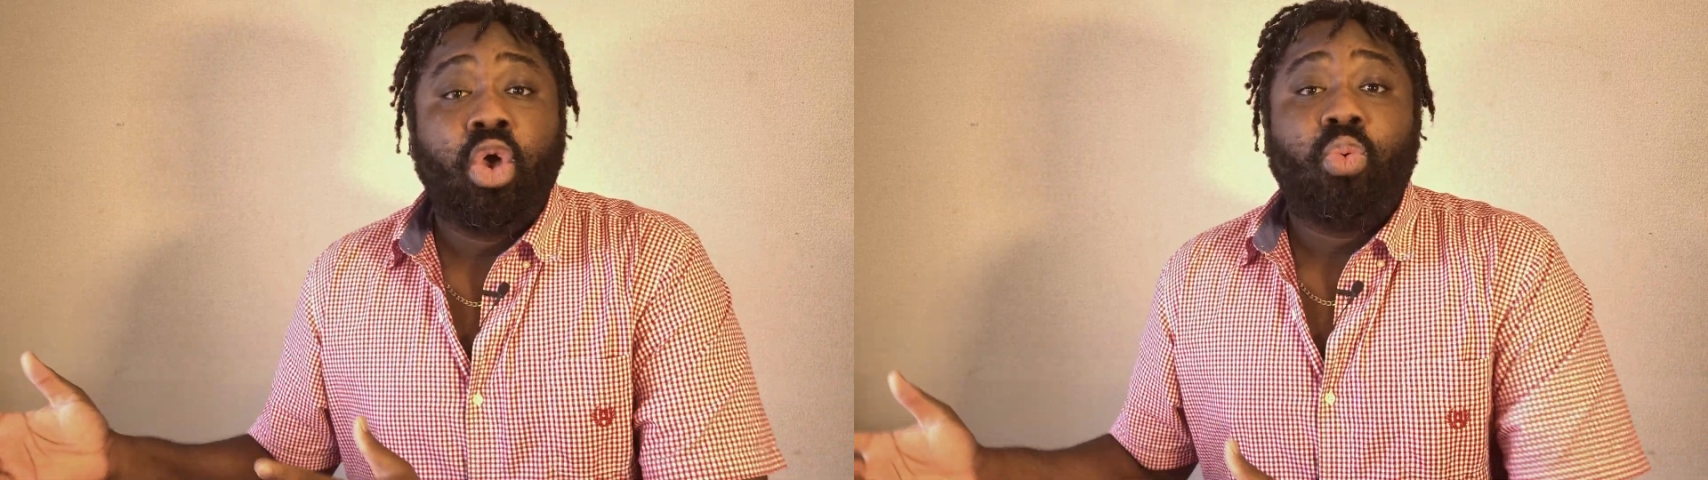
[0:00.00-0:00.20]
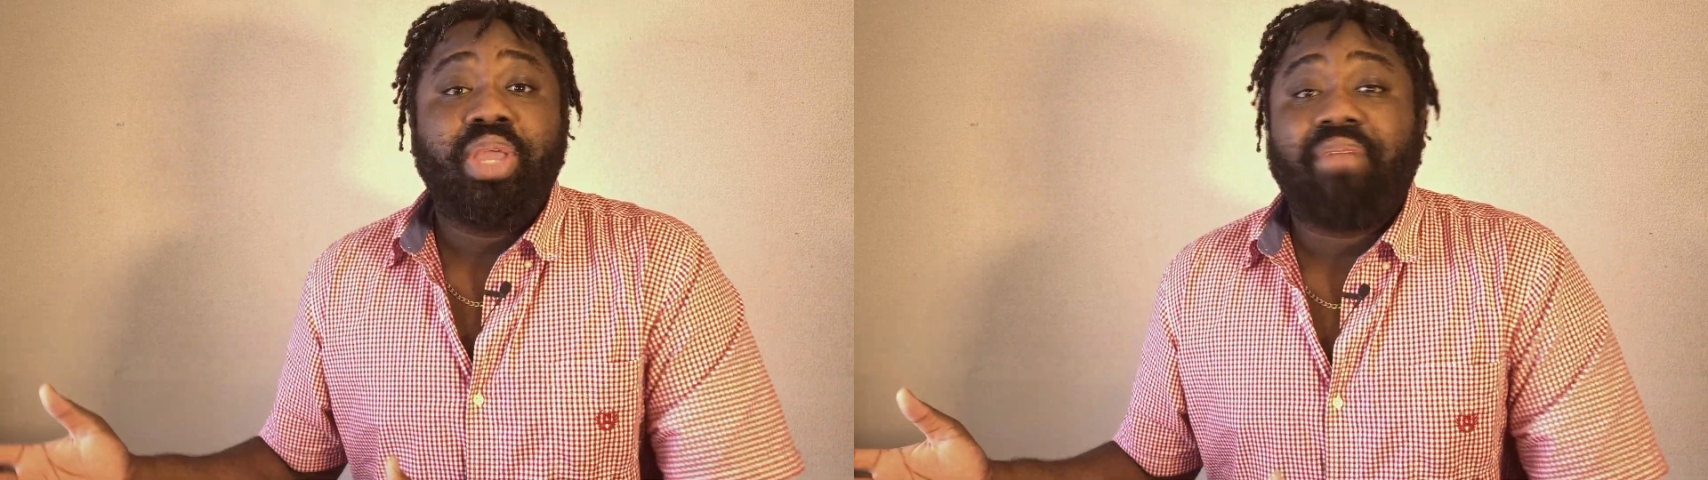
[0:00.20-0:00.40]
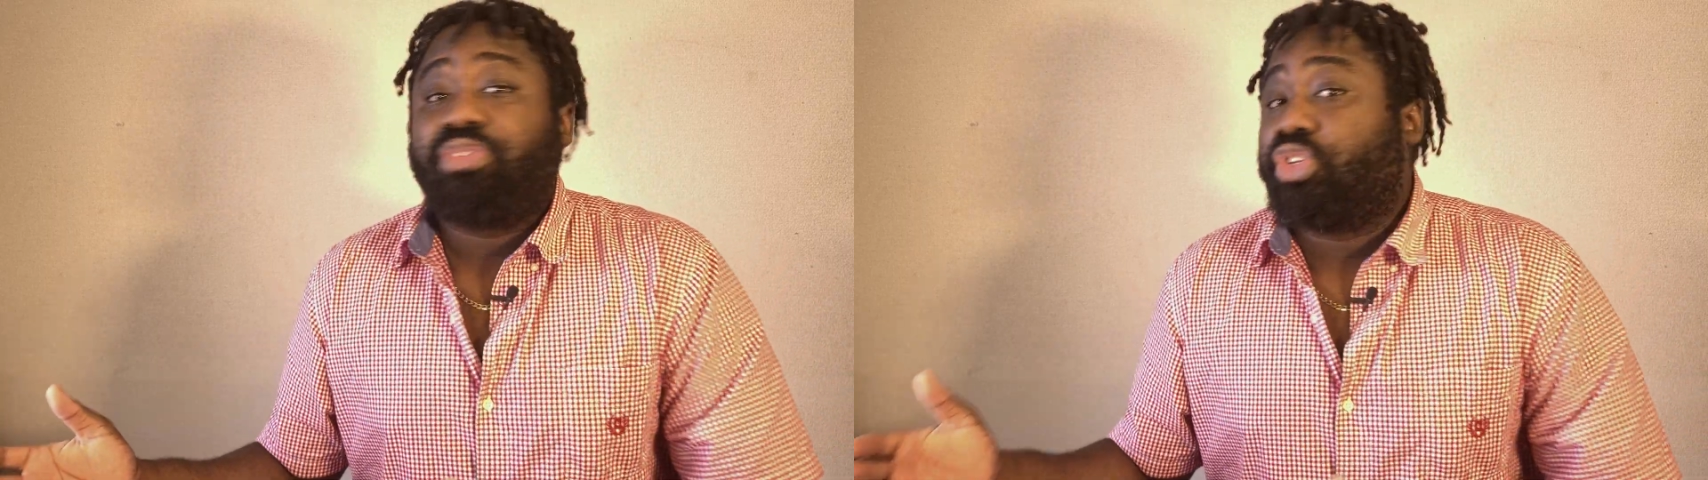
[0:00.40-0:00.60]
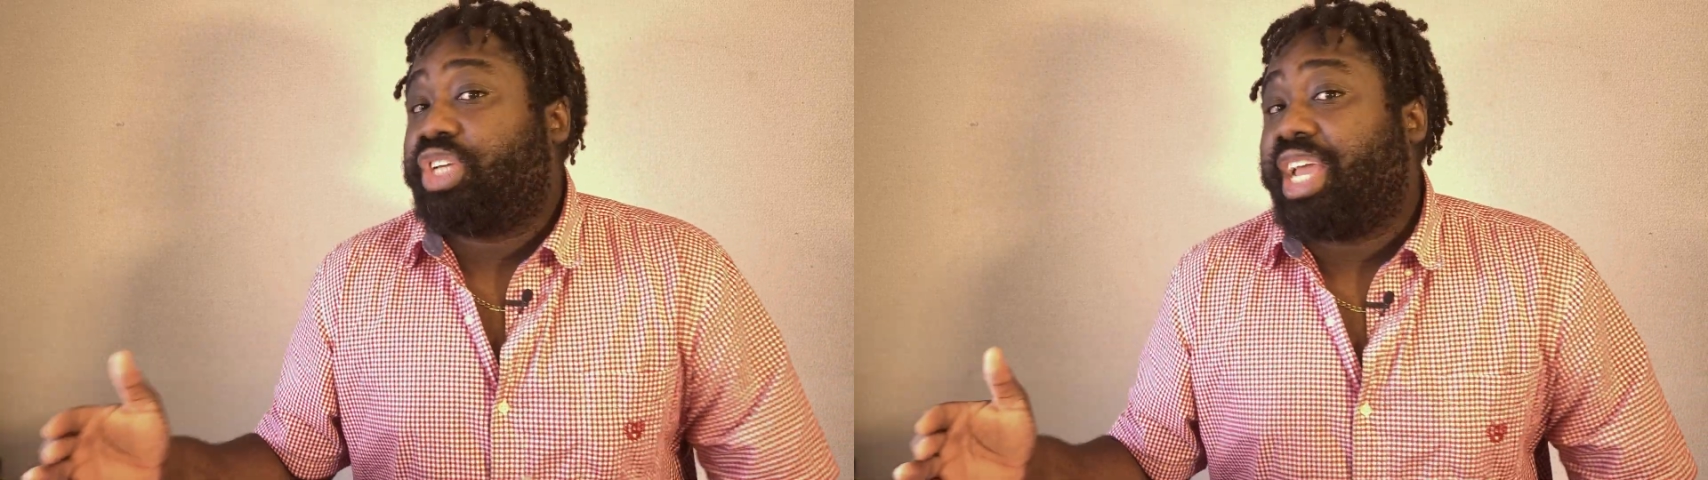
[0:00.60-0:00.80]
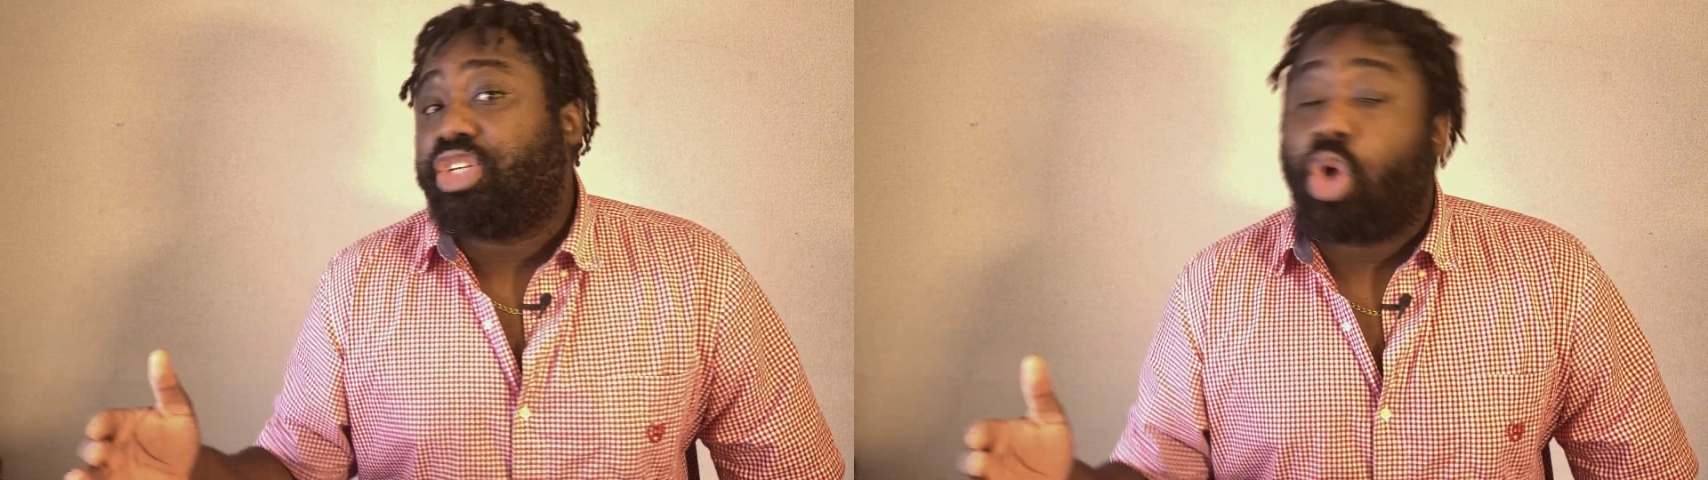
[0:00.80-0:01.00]
we have to
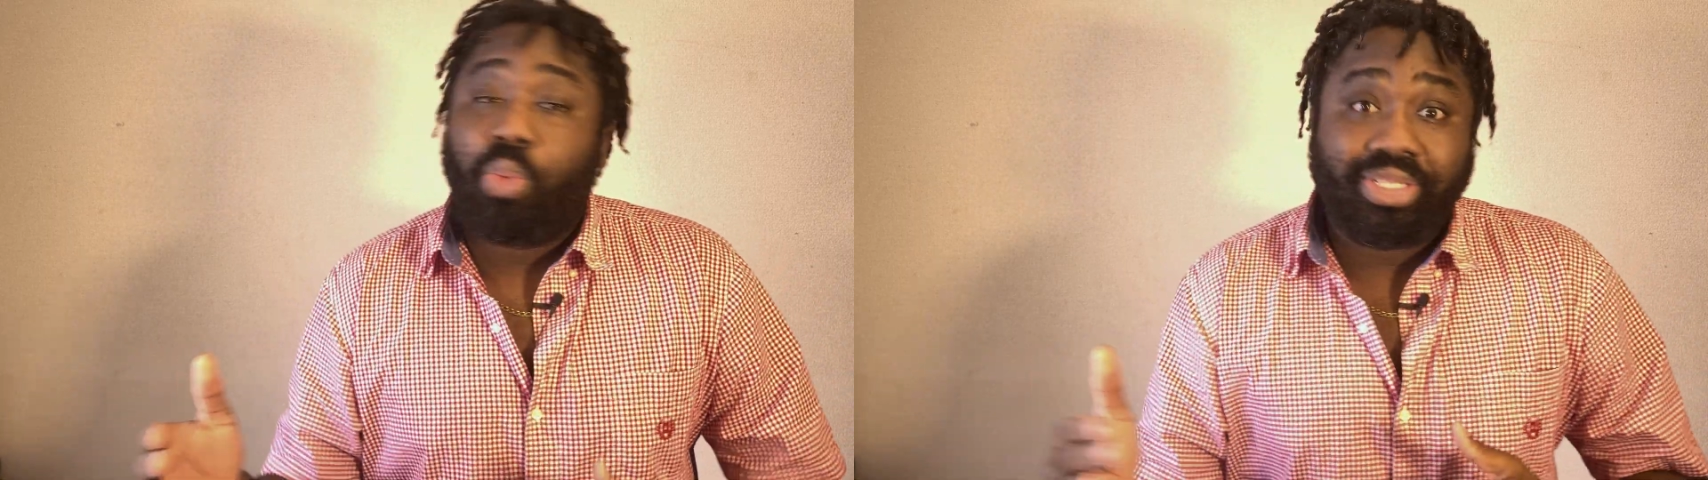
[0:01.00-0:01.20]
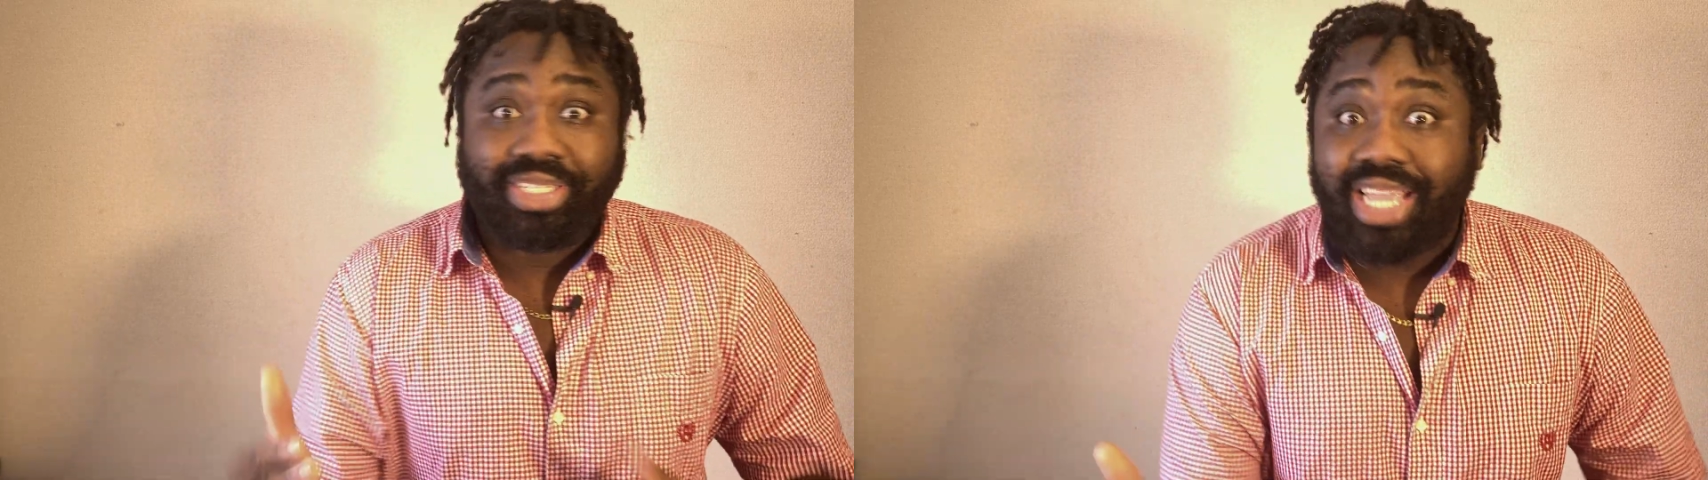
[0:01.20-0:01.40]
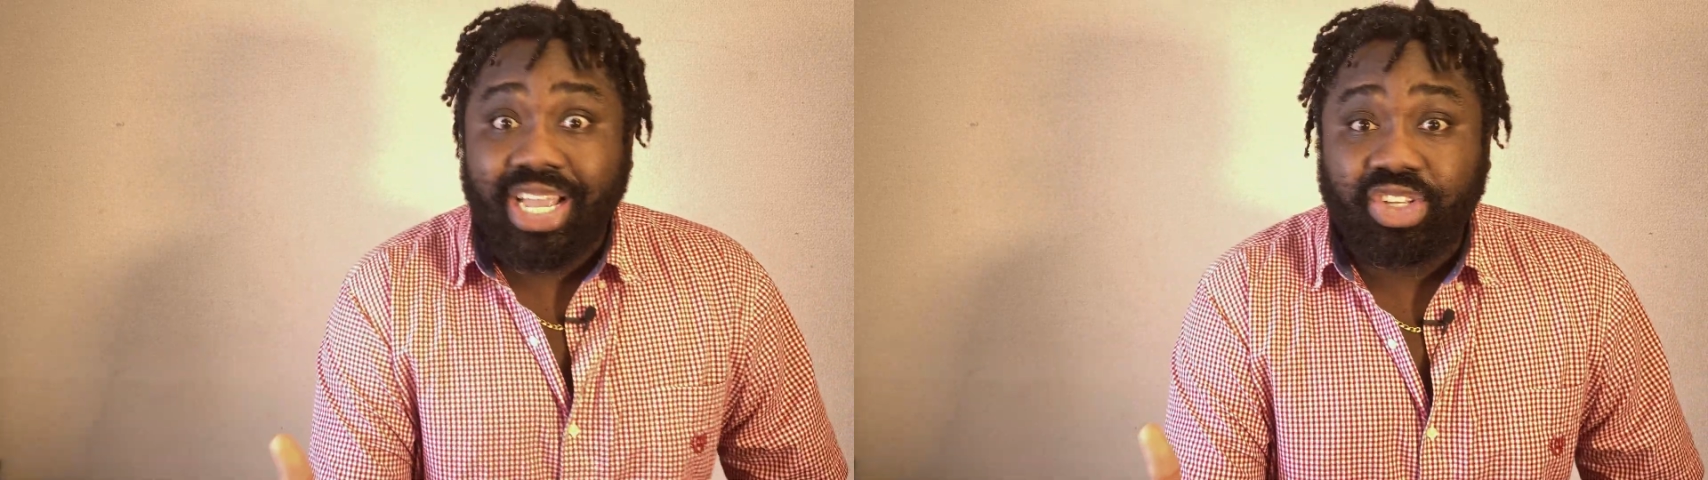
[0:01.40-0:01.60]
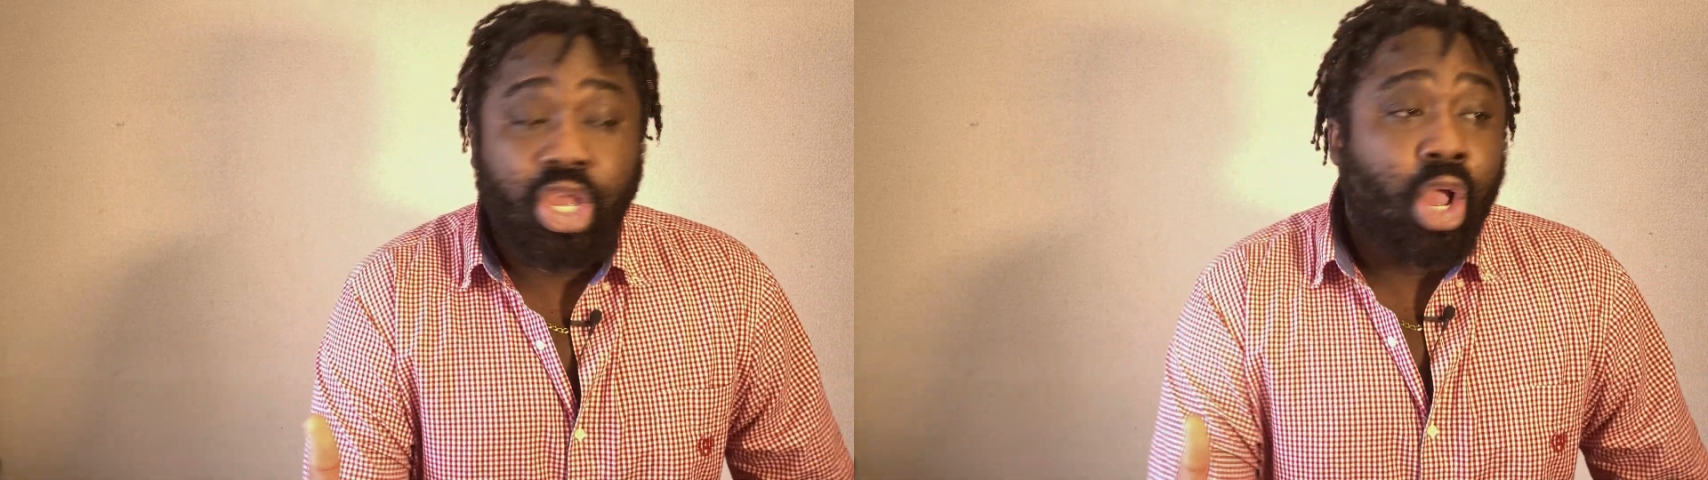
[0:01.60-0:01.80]
change how we teach,